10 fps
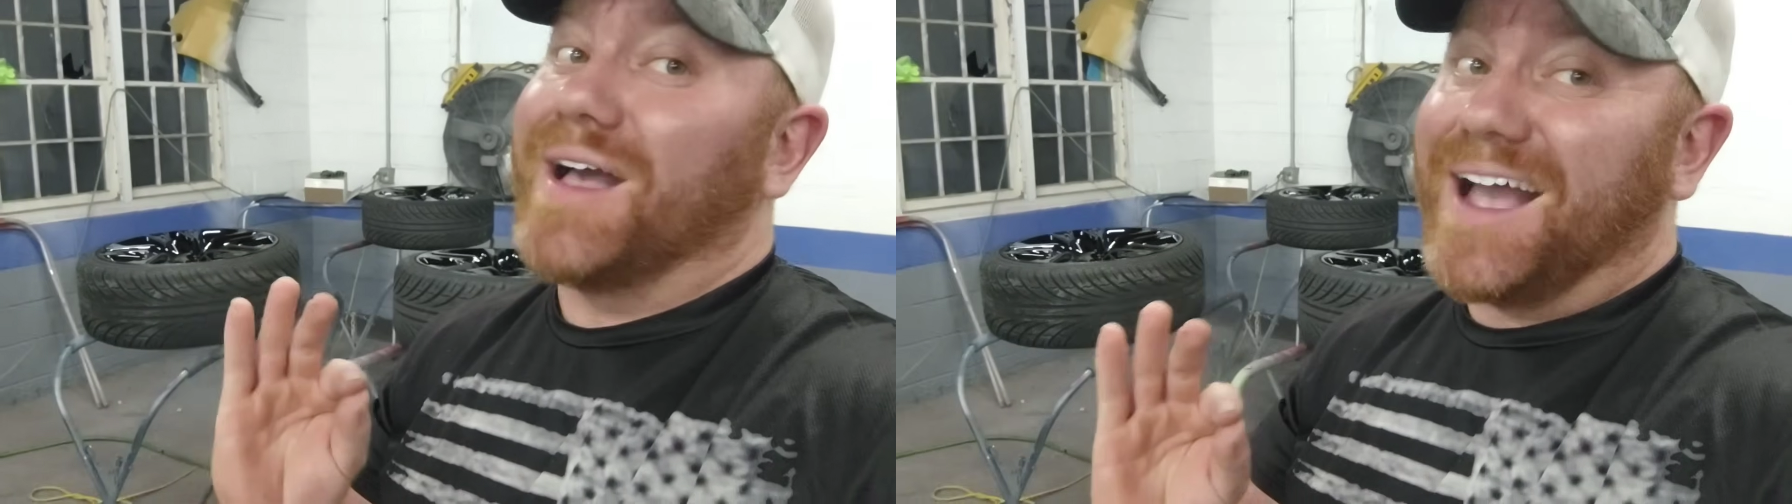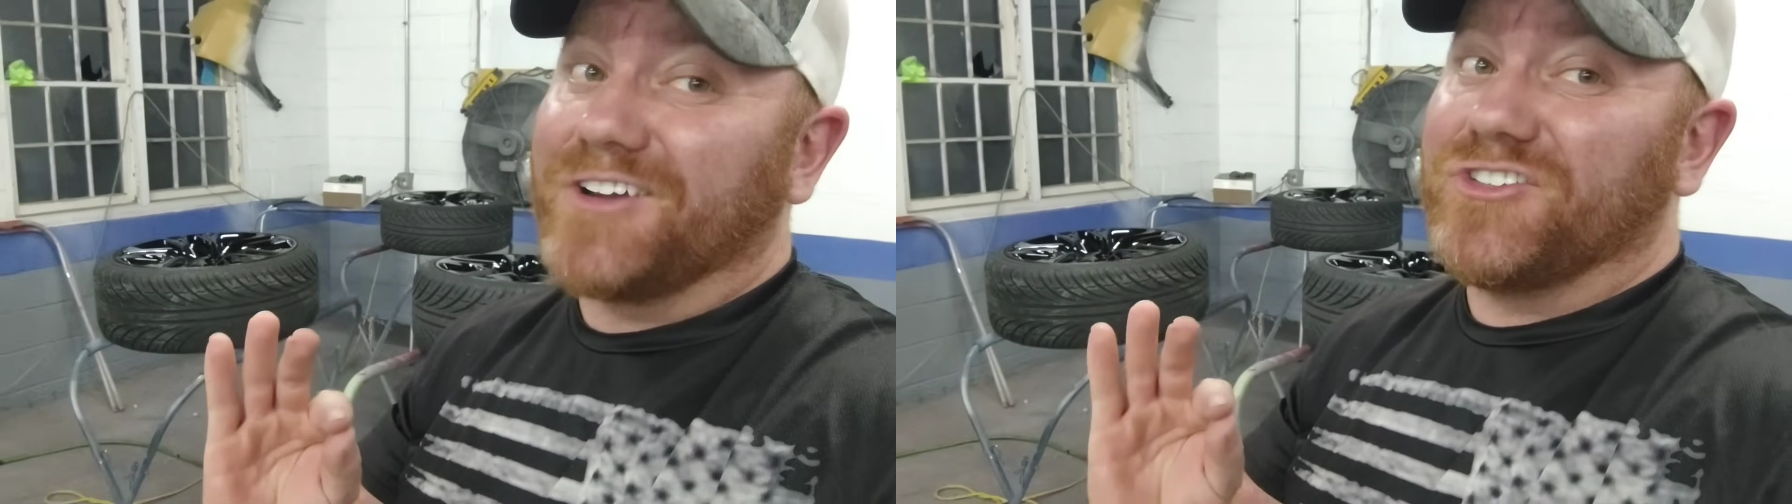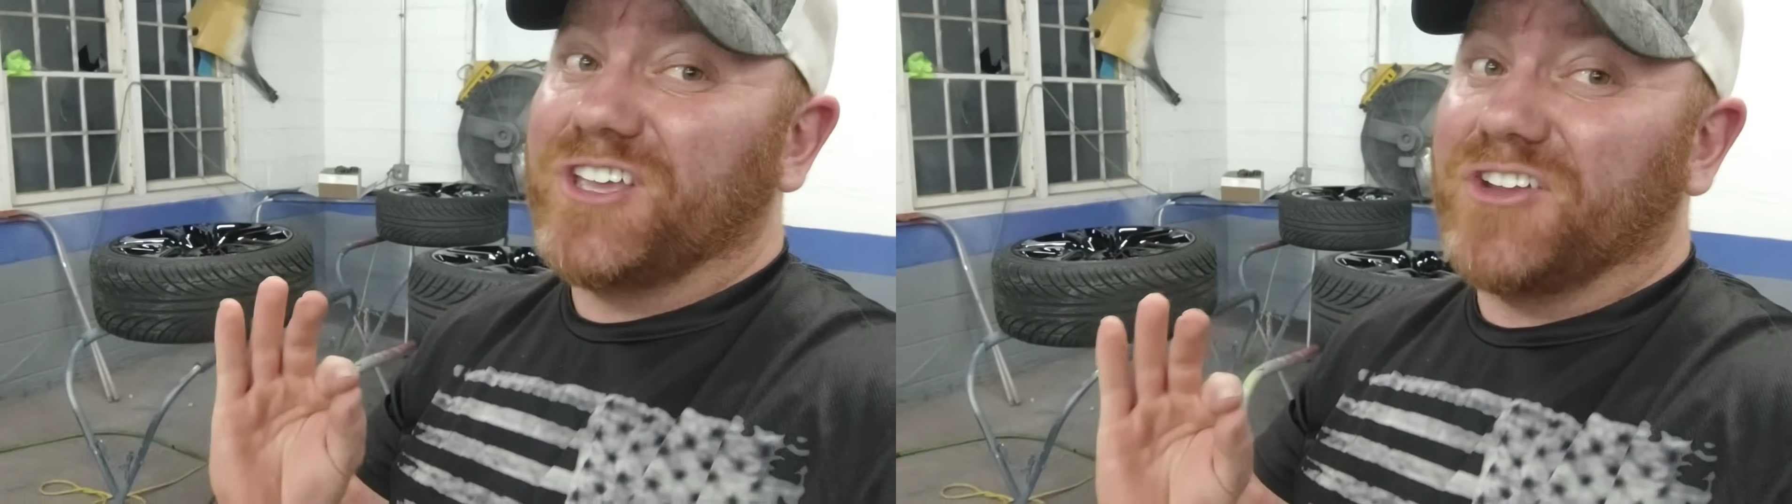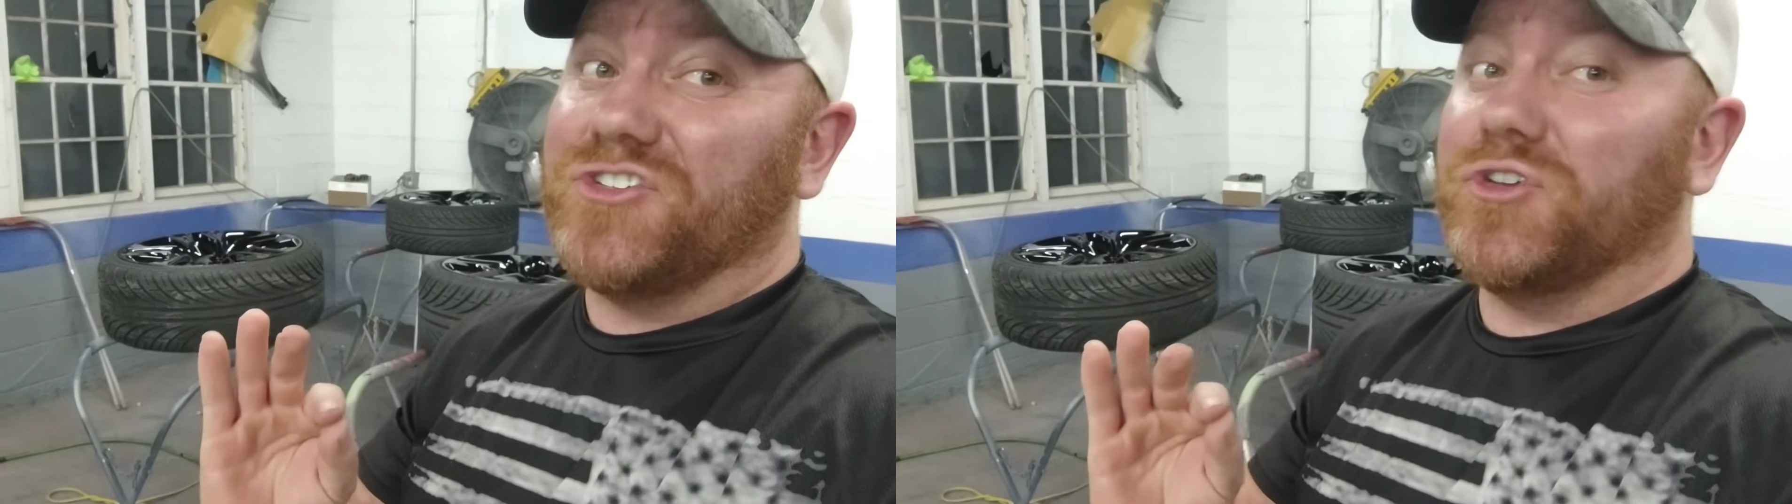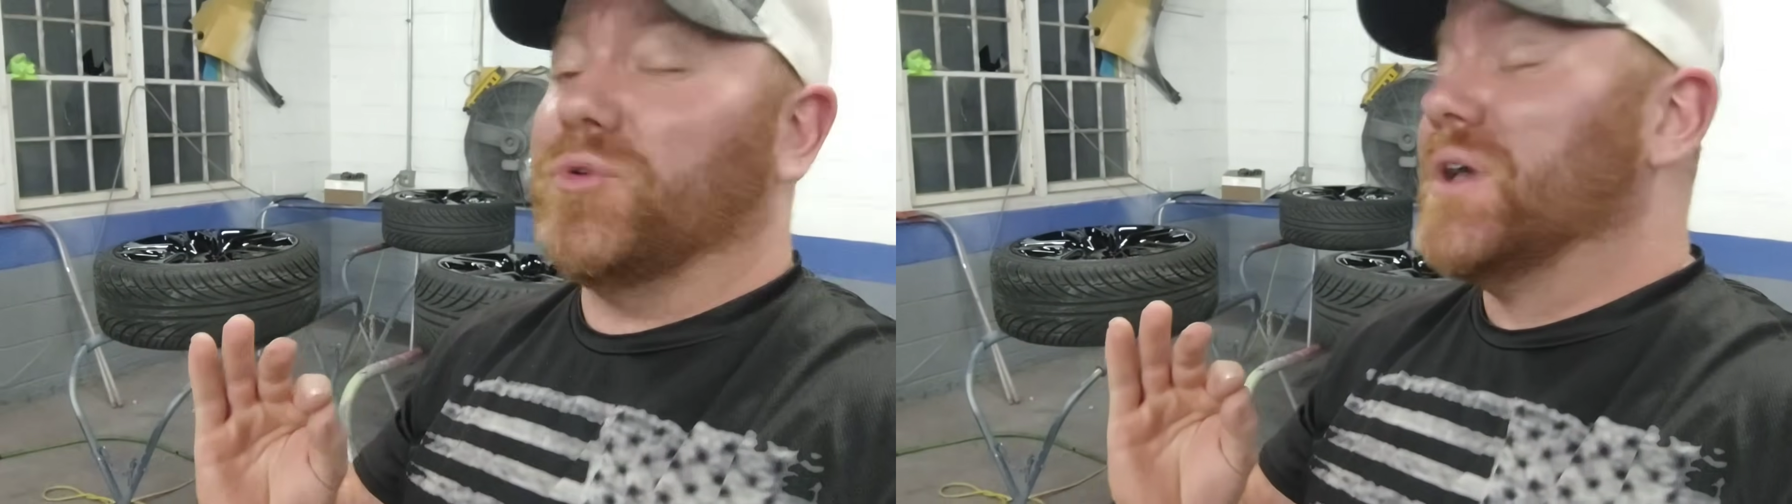actually
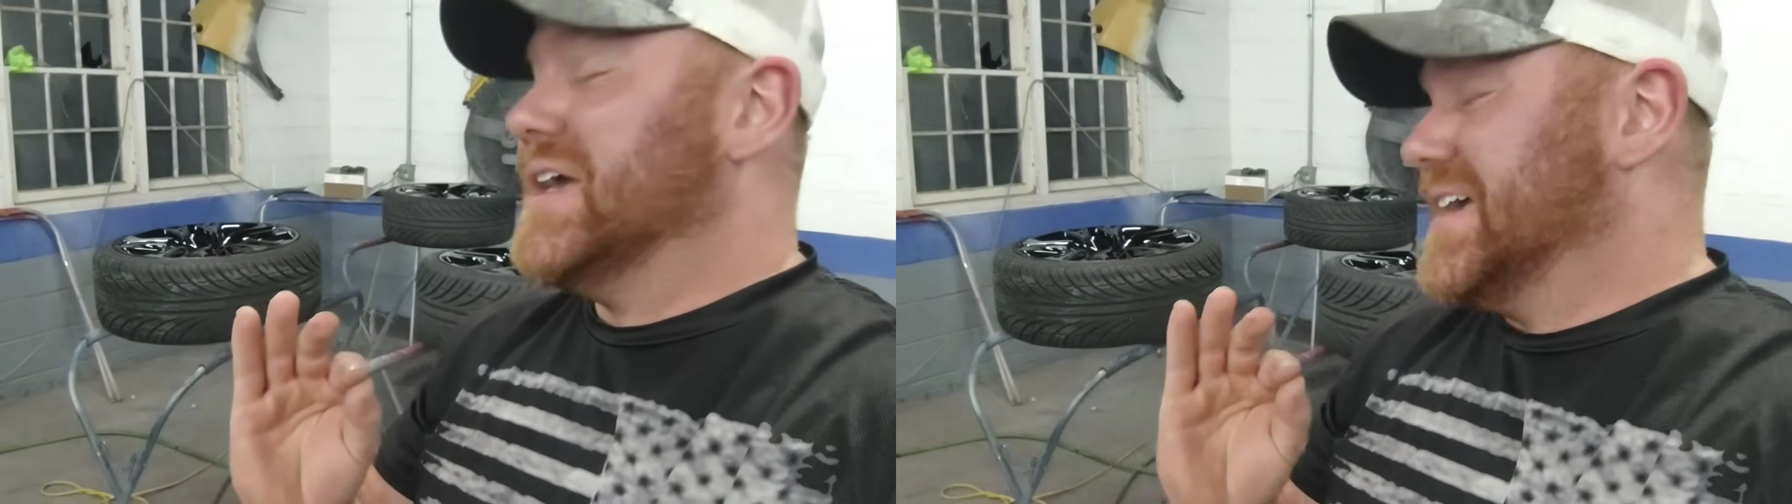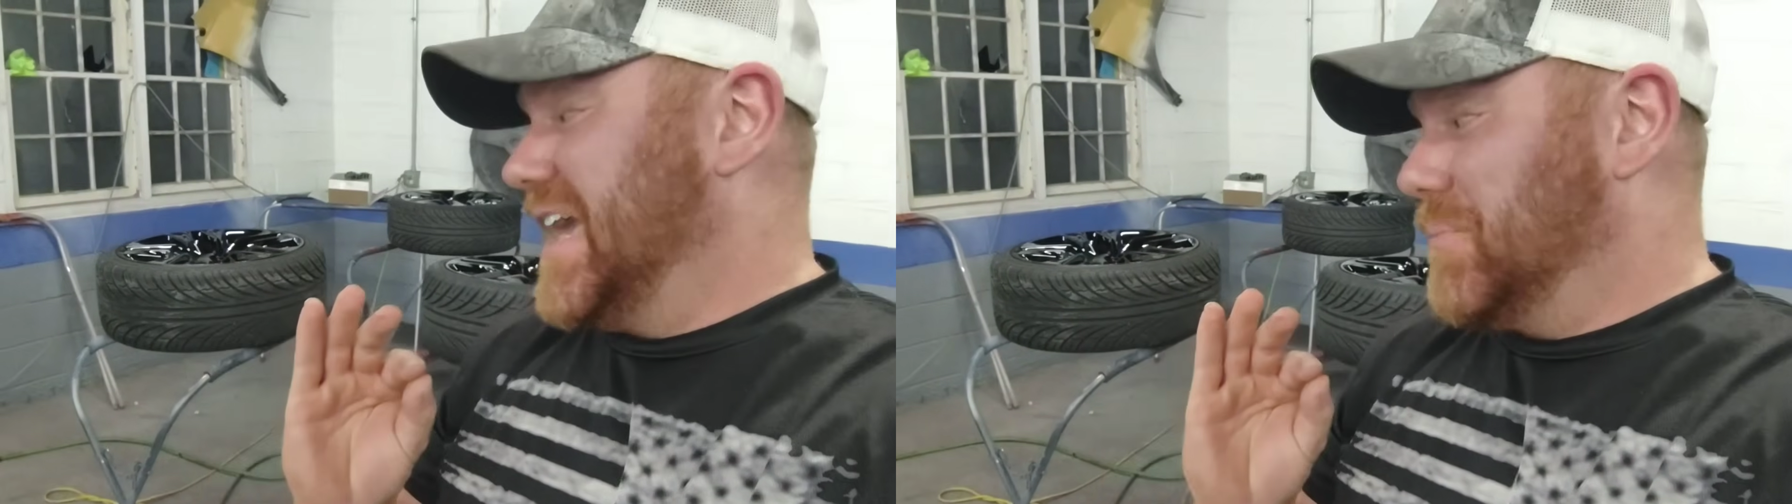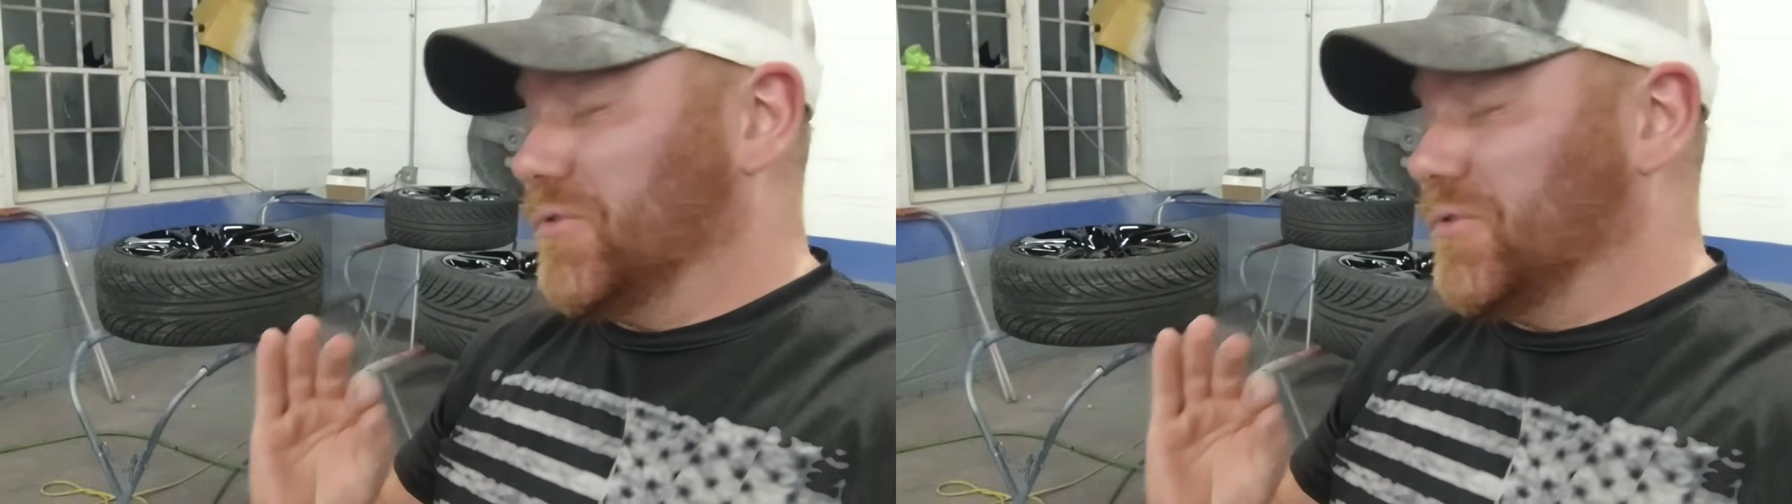get you a